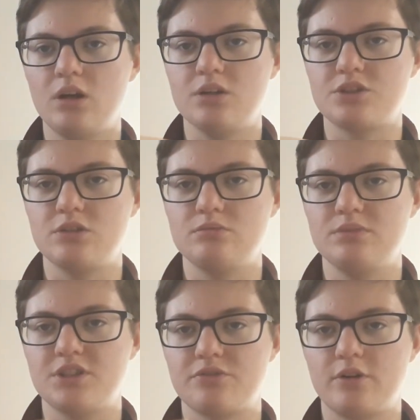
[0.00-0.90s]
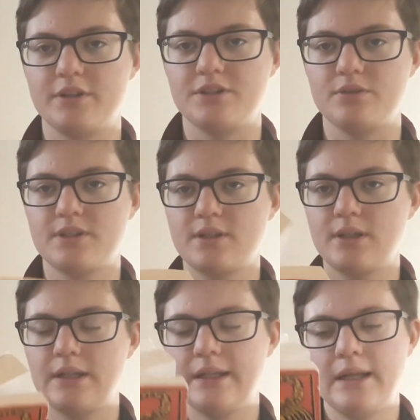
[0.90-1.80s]
so this far into it.
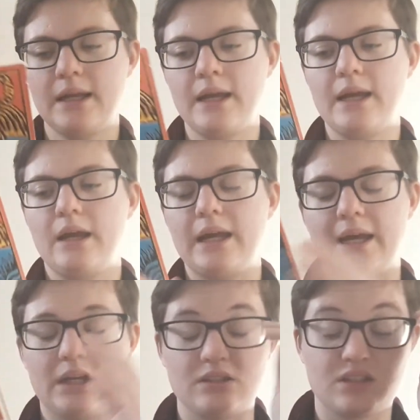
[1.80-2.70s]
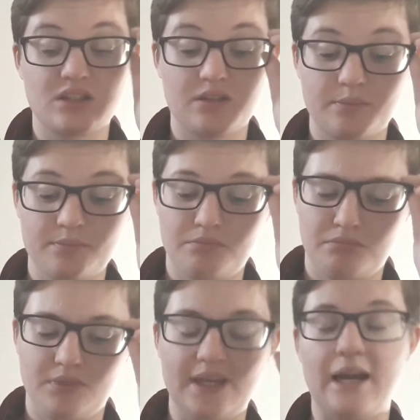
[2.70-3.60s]
And
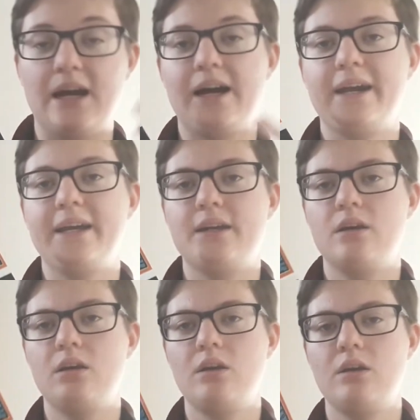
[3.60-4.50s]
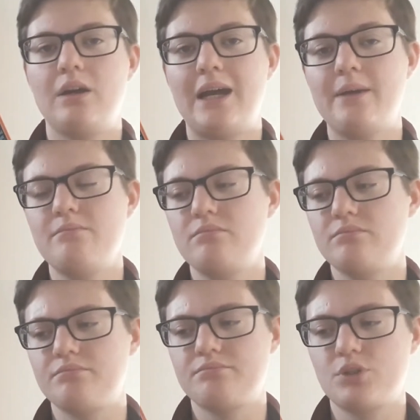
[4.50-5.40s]
yeah, I am
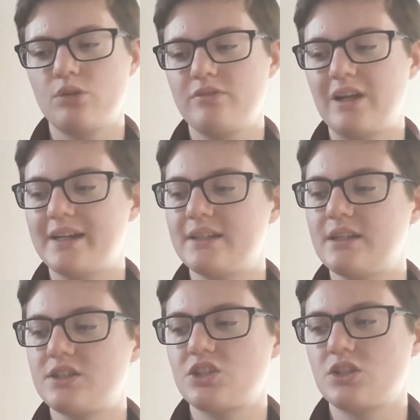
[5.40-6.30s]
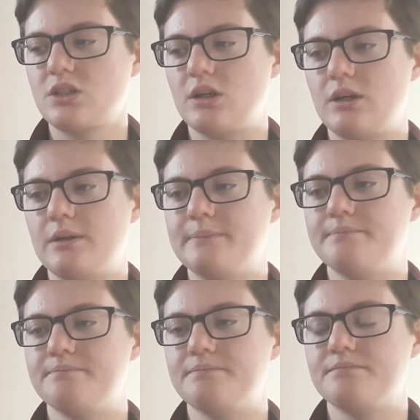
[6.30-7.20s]
sort of liking this.
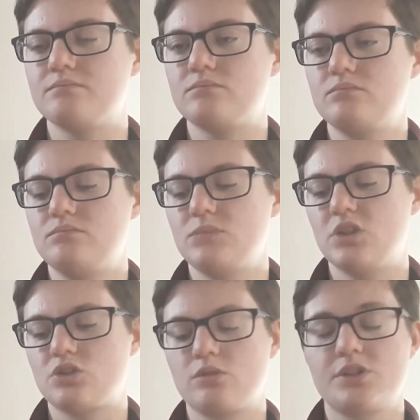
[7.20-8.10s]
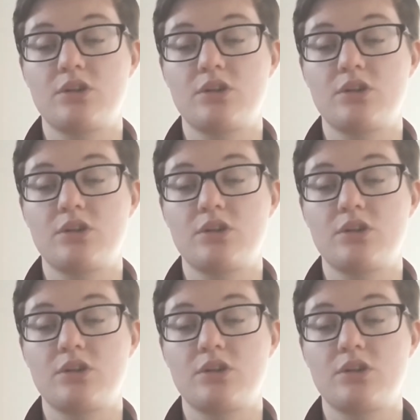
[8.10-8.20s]
The stories